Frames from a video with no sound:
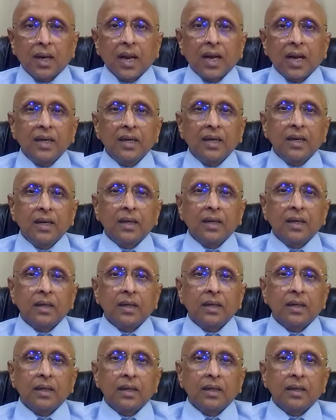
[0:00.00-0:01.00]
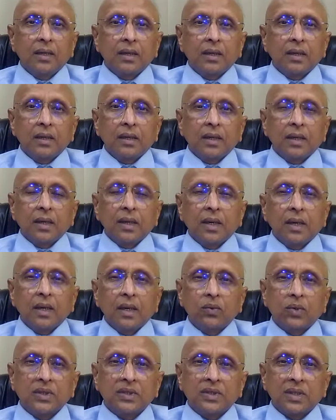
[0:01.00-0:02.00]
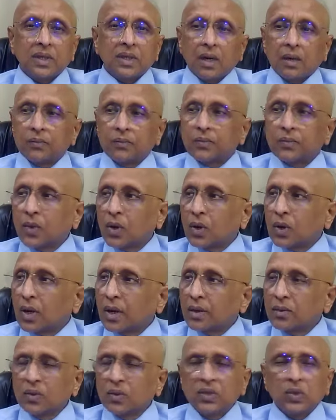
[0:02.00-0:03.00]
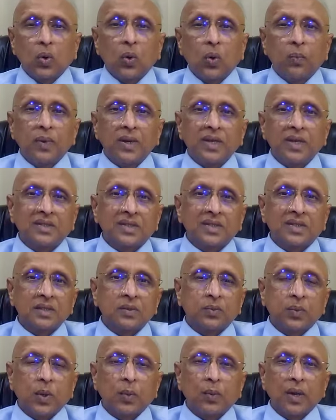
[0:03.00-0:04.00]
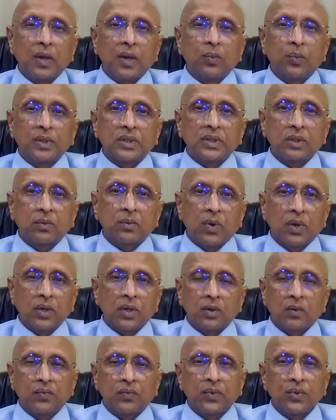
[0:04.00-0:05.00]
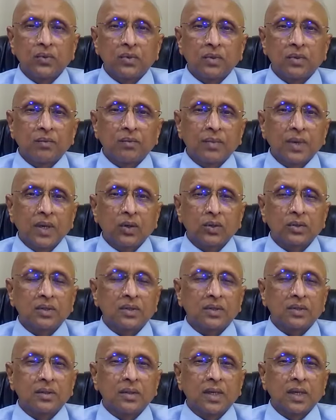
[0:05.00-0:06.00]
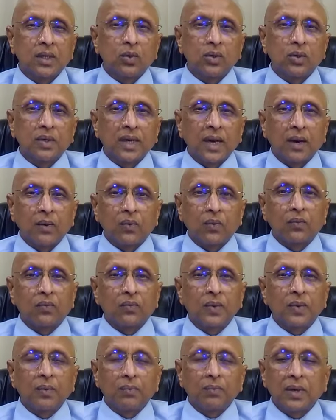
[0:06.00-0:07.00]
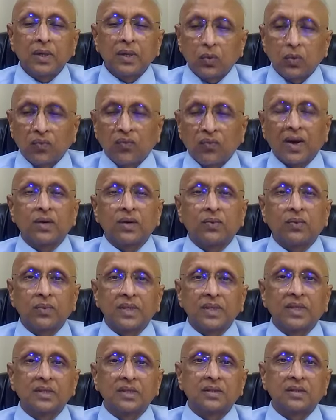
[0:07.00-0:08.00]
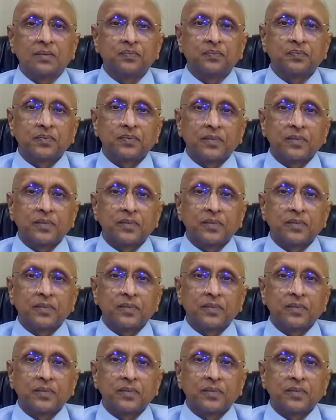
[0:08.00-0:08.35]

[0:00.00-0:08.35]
And it was a hopeless case from allopathic point of view, because they don't have weapon to fight with this.